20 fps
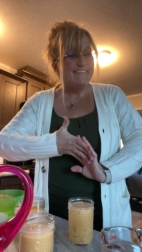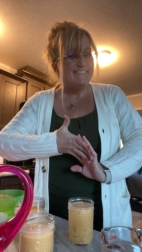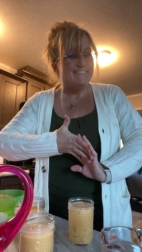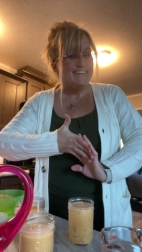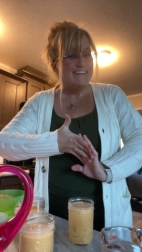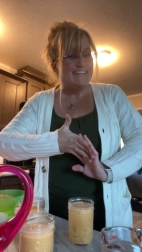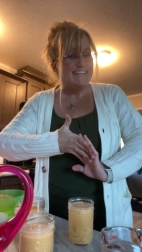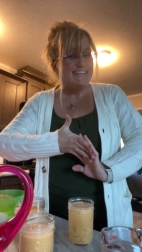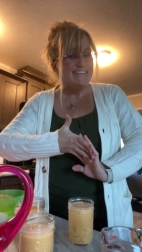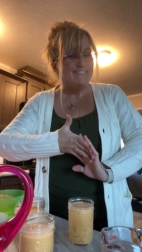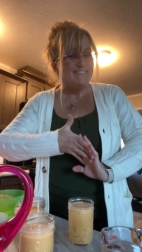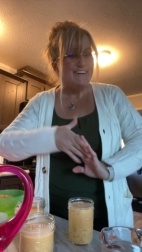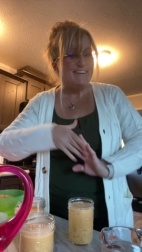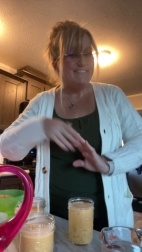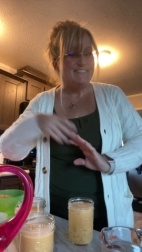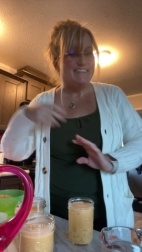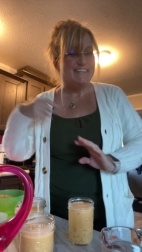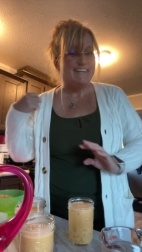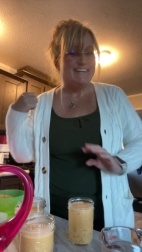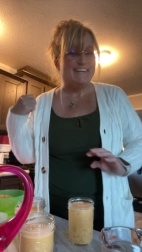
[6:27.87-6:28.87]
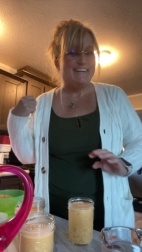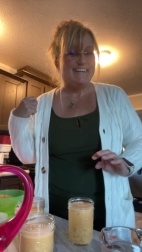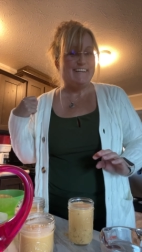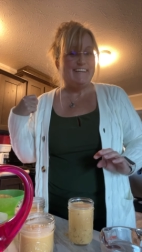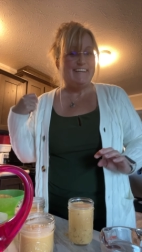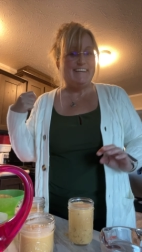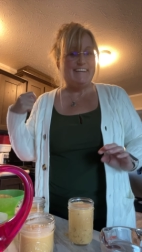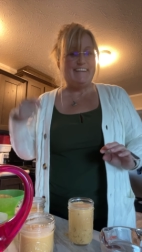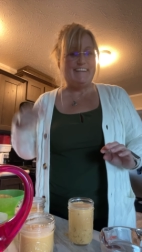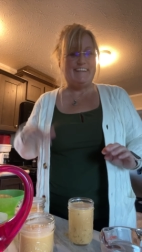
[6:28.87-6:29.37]
my debubbler
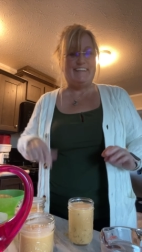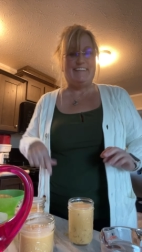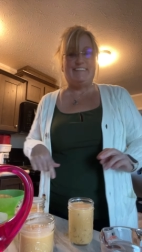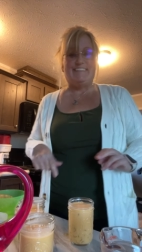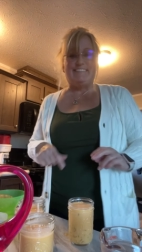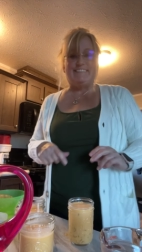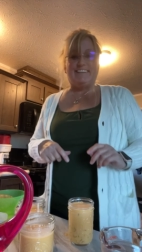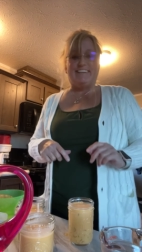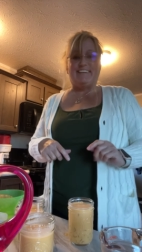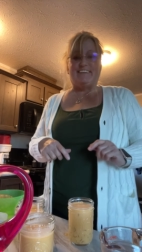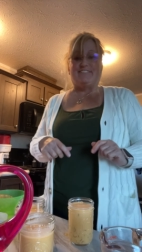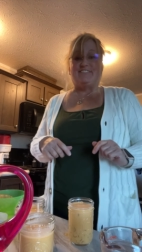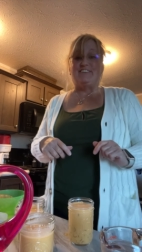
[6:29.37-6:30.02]
in the sink of